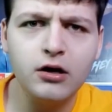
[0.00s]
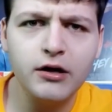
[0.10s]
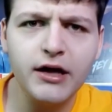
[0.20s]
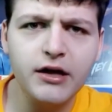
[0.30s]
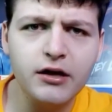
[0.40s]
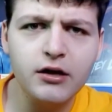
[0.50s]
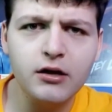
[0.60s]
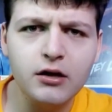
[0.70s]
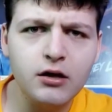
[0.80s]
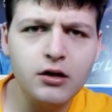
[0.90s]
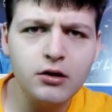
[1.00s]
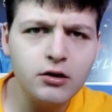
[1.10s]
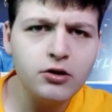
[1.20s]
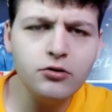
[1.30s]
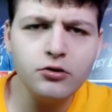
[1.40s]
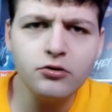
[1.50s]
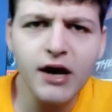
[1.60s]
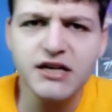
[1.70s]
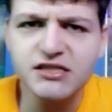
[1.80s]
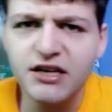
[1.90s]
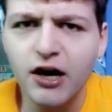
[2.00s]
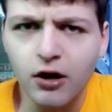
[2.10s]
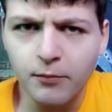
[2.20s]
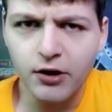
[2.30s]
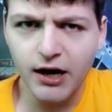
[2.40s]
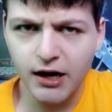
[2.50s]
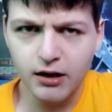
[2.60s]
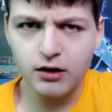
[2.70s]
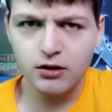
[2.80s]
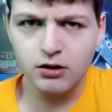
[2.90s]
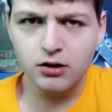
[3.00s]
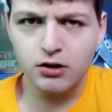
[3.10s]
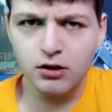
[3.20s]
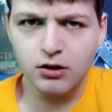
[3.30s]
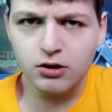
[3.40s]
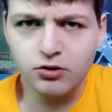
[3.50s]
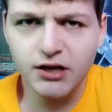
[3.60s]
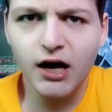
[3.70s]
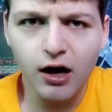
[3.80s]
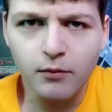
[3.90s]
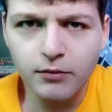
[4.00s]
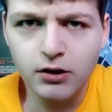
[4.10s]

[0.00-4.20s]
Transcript: Like, you guys need help, okay? You need help.